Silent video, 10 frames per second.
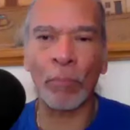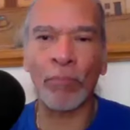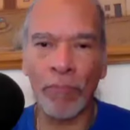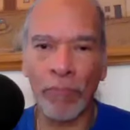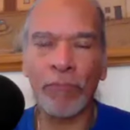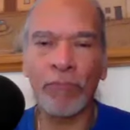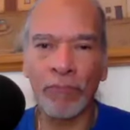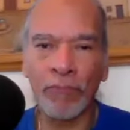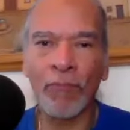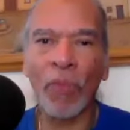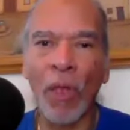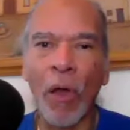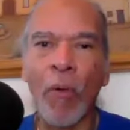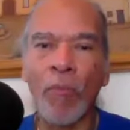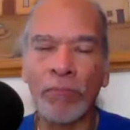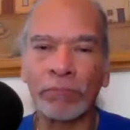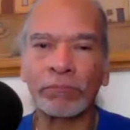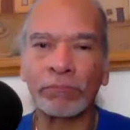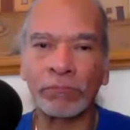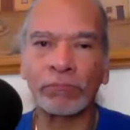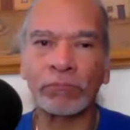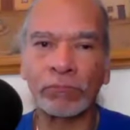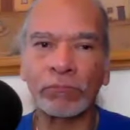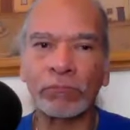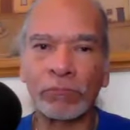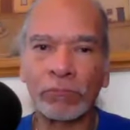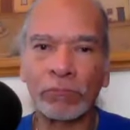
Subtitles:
Because I think the flavor of